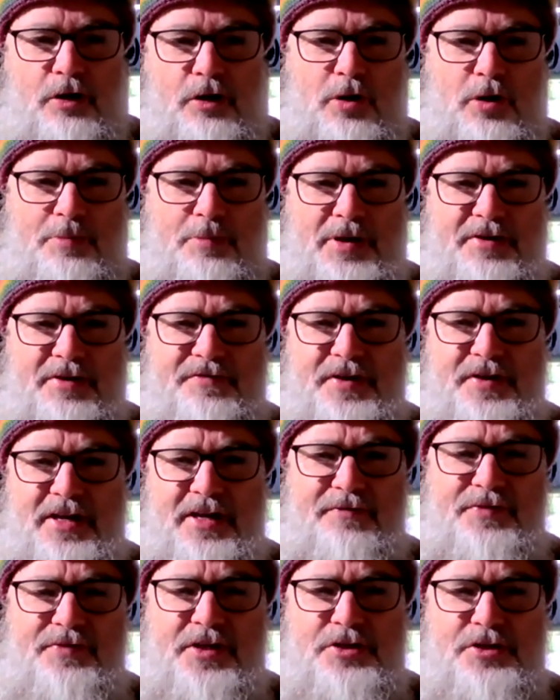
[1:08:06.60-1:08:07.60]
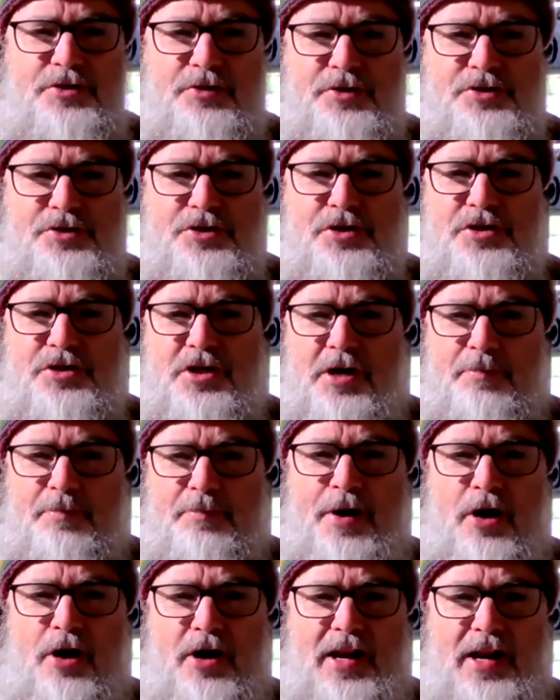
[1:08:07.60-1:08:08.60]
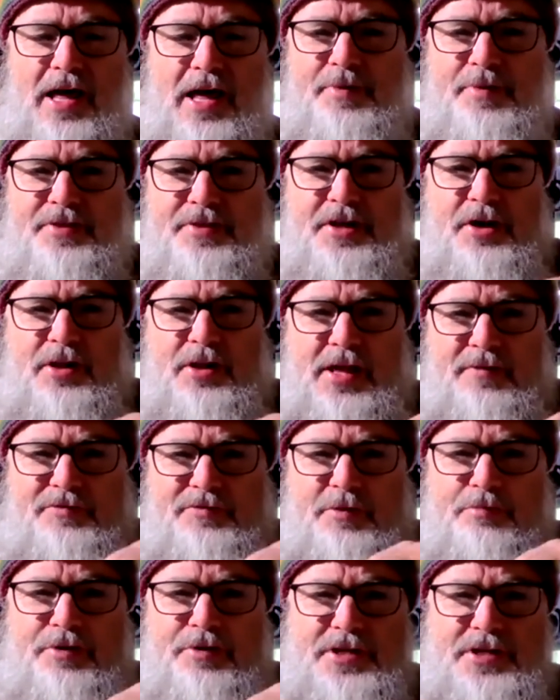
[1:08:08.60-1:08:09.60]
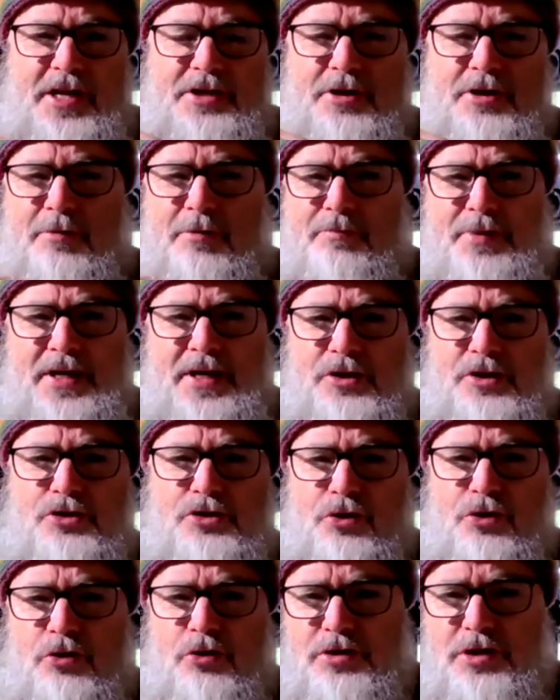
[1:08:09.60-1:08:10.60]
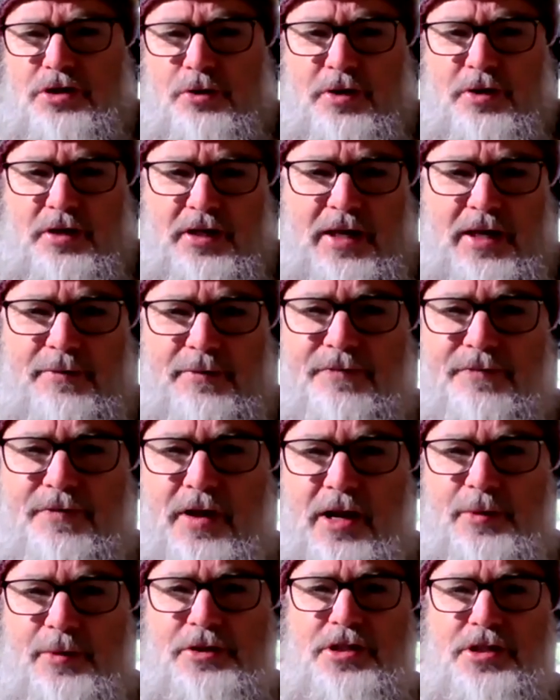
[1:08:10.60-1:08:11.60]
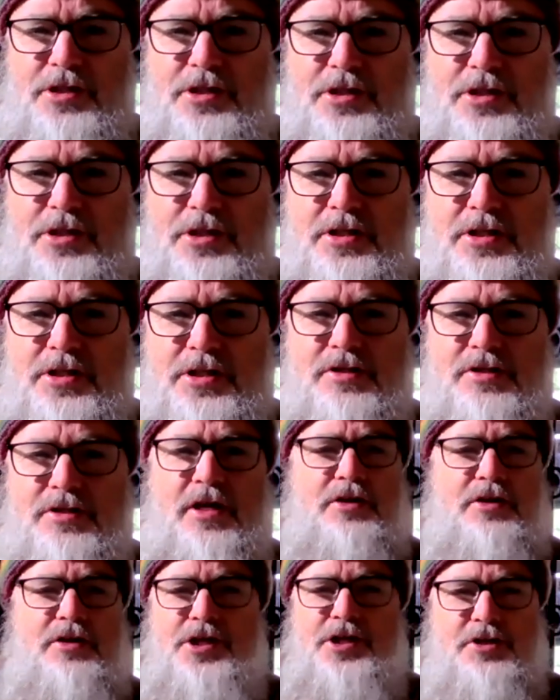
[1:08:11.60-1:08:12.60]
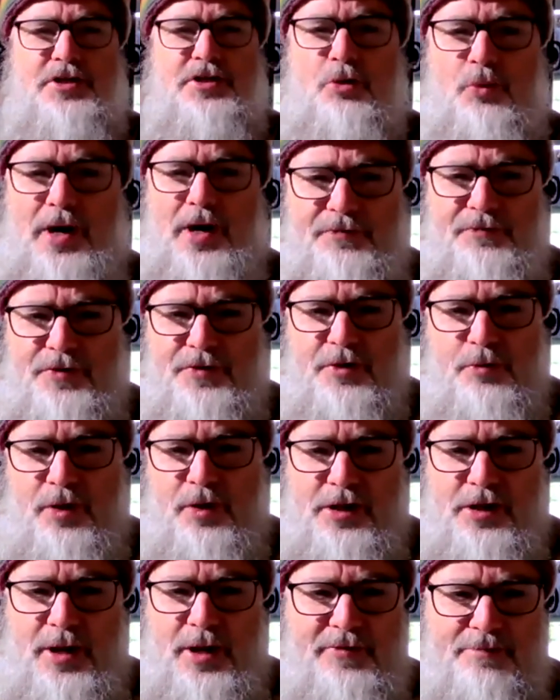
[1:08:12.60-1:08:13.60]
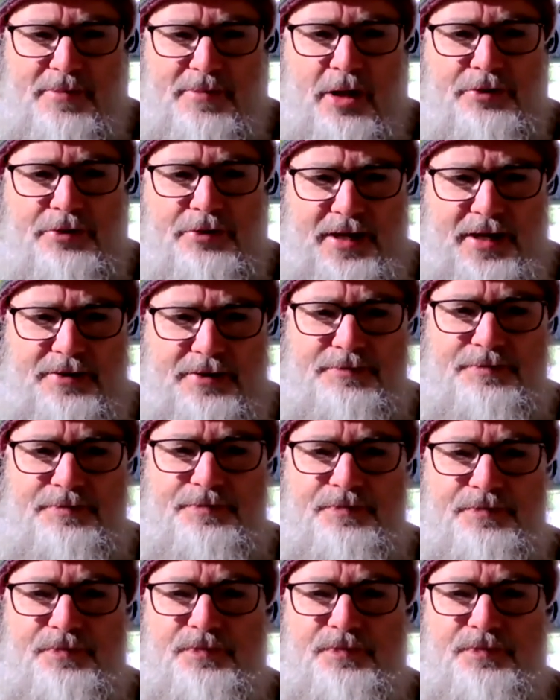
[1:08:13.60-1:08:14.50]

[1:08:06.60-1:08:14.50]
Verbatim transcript: Oh, I better forgive this or it's just going to pile up and then I'll have to pretend I'm being strong so I can keep following Jesus. Jesus will wait for you while you have a meltdown.